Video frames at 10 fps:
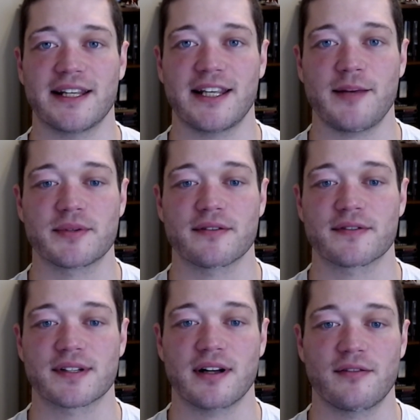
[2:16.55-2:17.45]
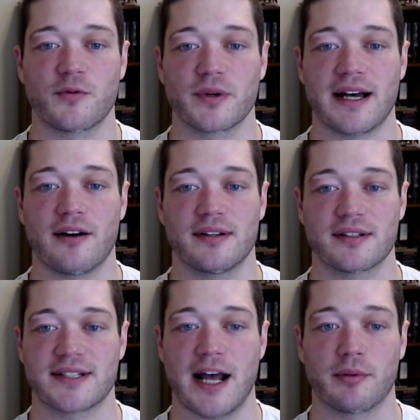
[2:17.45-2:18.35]
heaps of stuff without
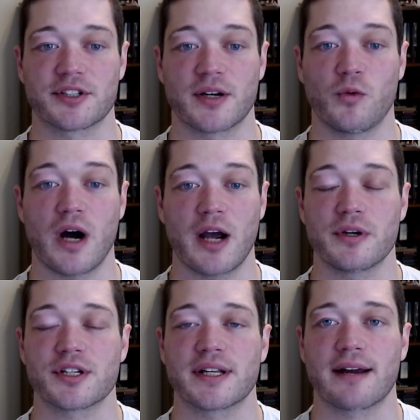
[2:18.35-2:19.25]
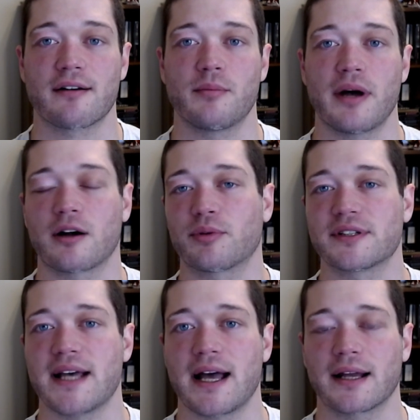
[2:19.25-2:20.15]
establishing why we should care about a
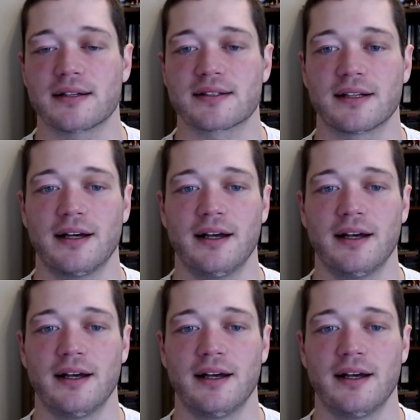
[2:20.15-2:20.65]
protagonist.